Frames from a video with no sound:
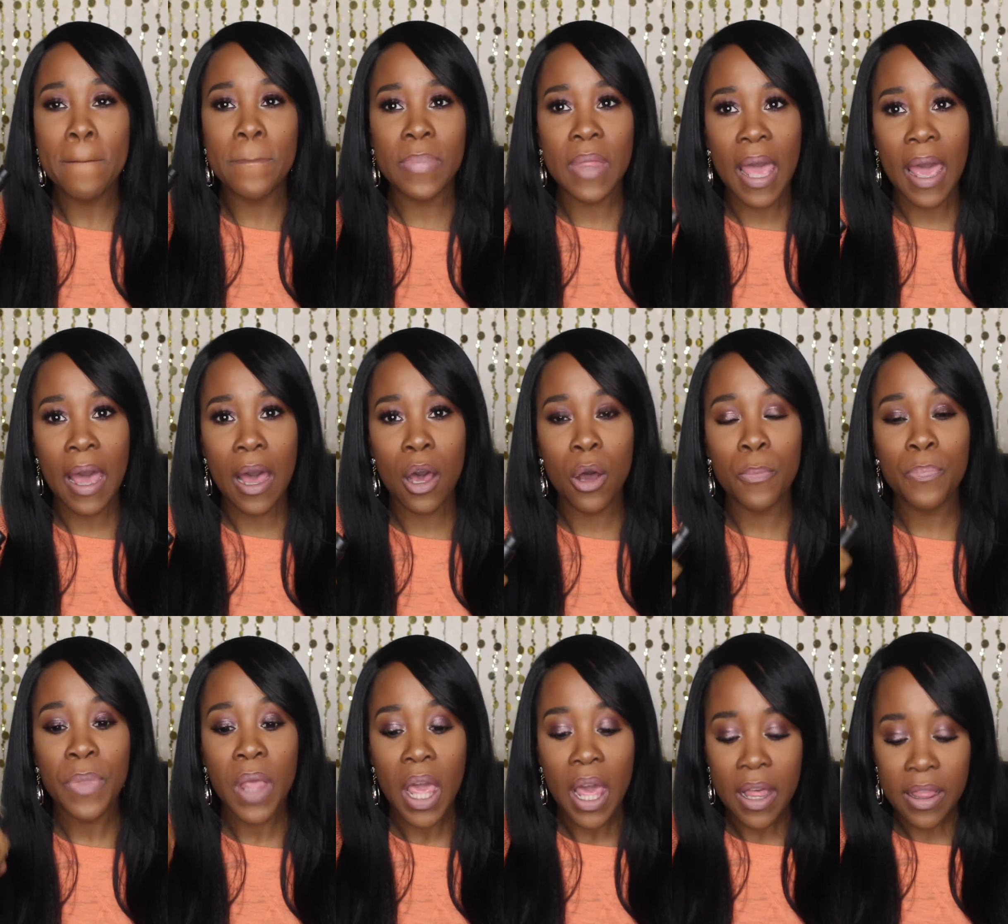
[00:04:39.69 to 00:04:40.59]

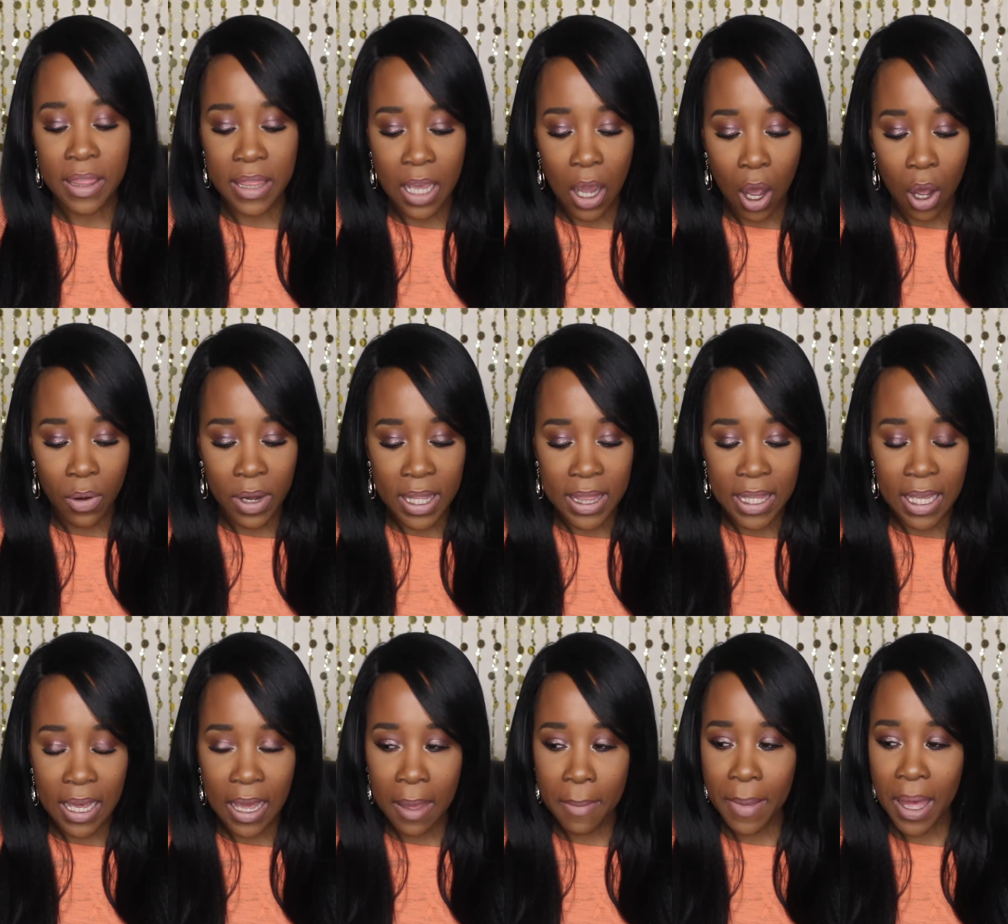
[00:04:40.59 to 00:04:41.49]
Now, the only
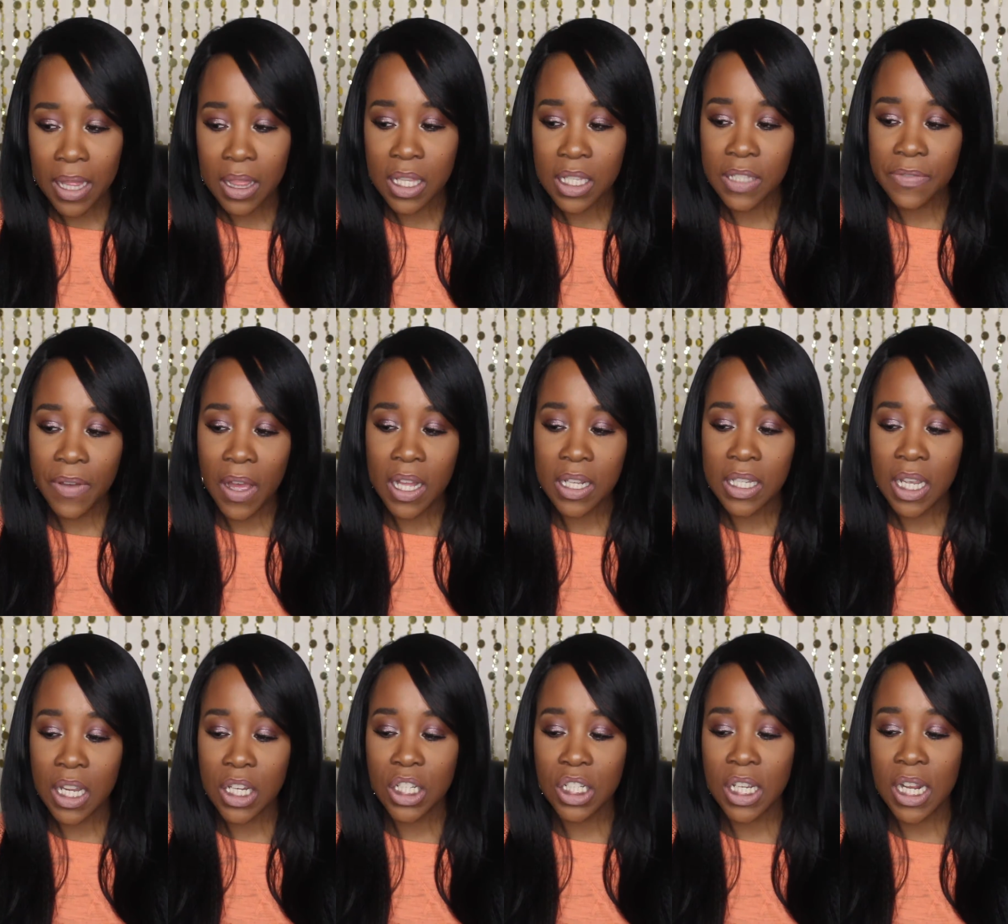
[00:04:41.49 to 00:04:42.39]
thing about this
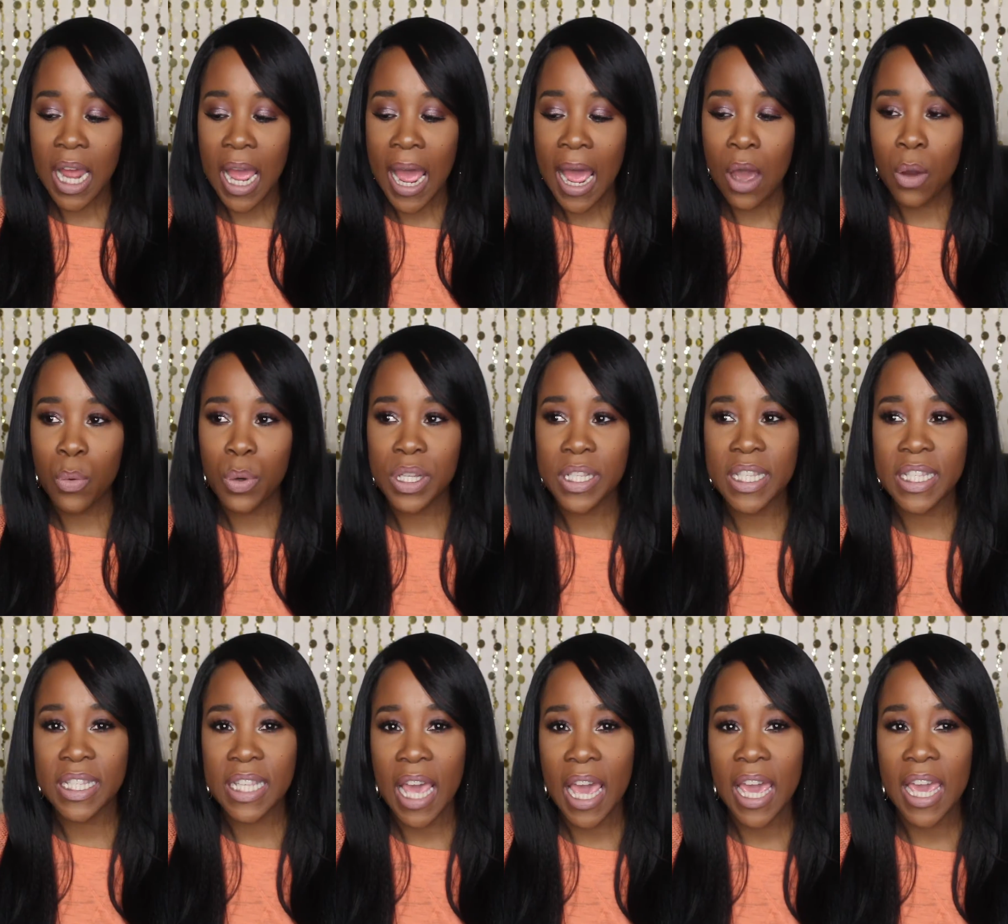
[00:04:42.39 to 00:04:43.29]
foundation I would
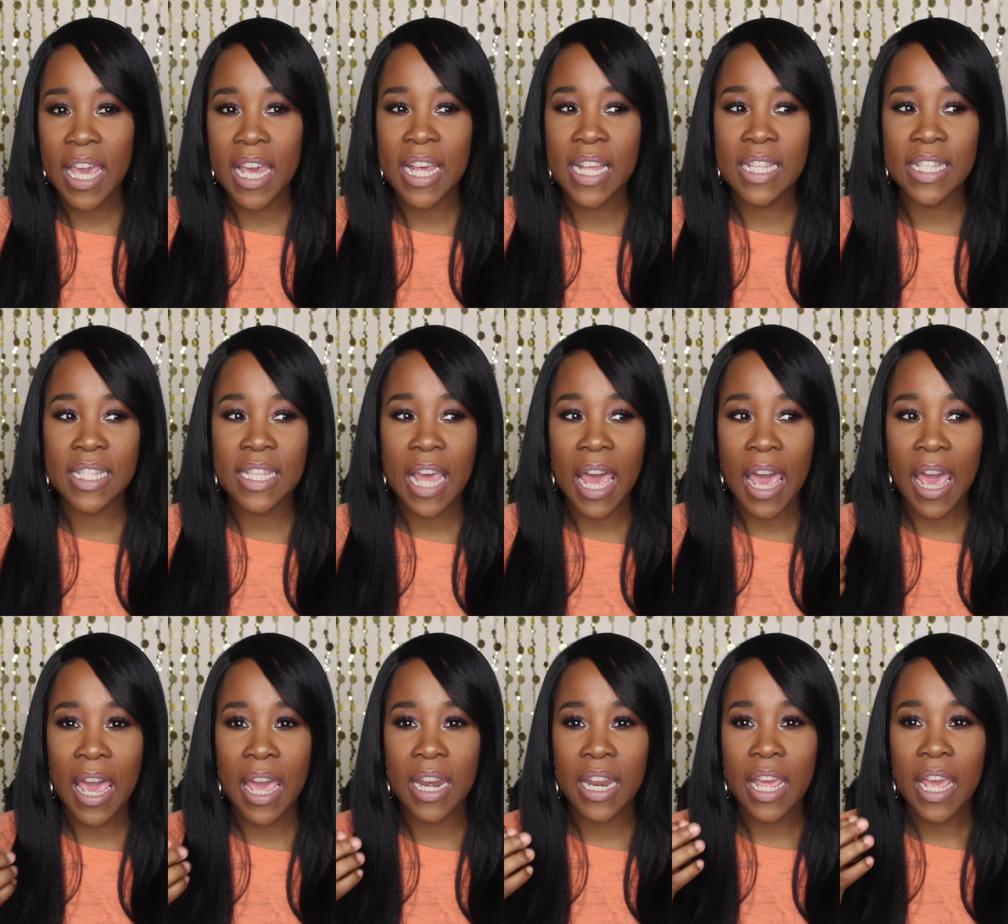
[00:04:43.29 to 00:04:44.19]
say is
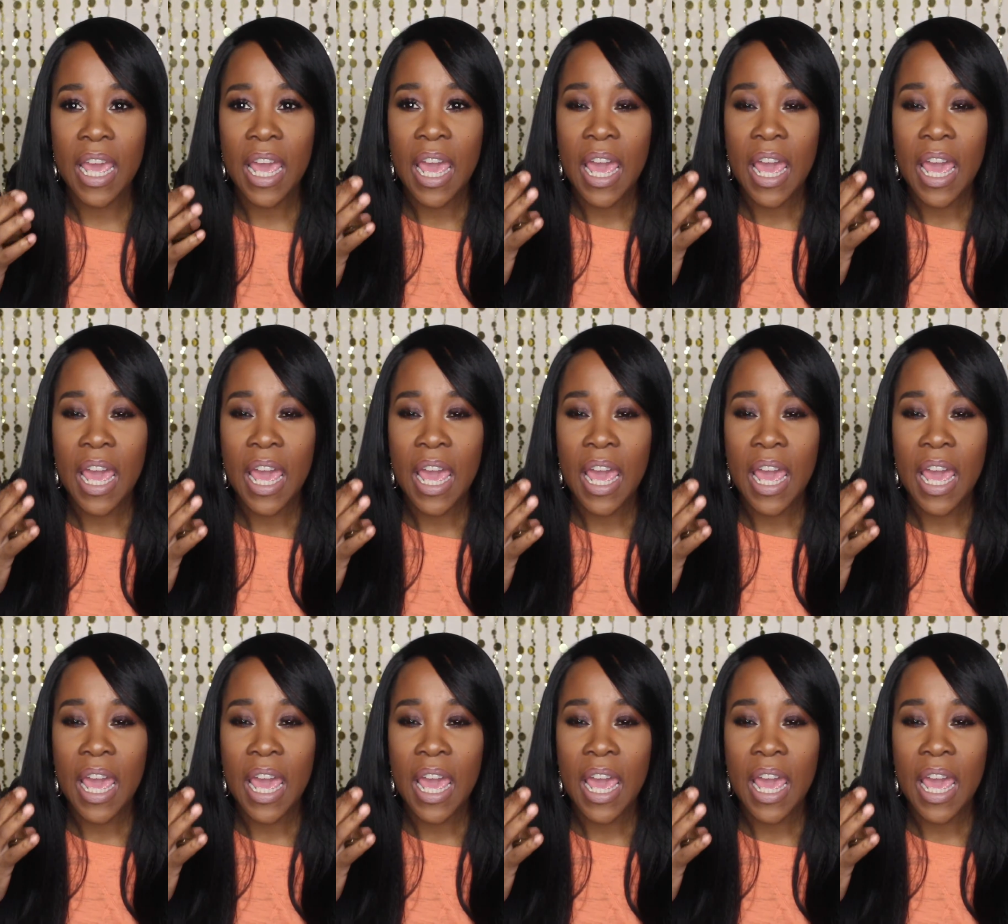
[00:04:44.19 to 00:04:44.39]
that